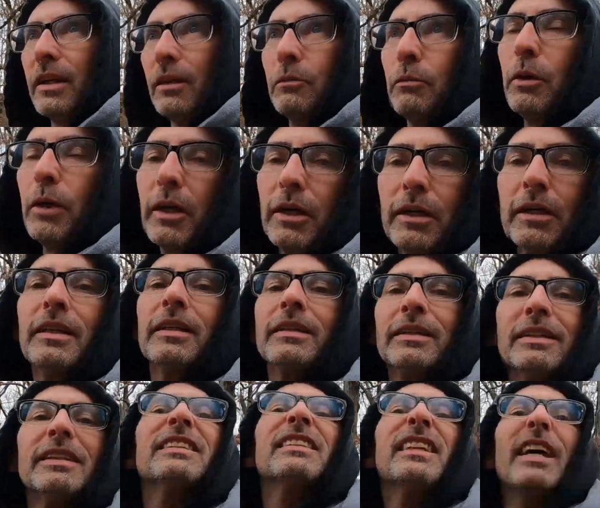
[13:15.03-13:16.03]
where
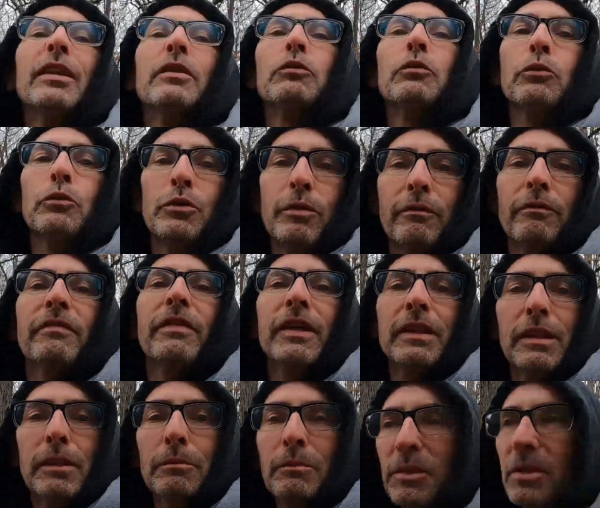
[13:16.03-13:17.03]
they threw some
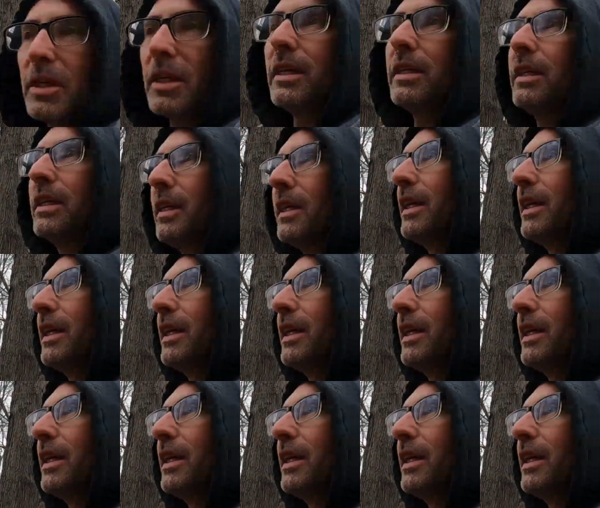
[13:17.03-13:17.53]
victims in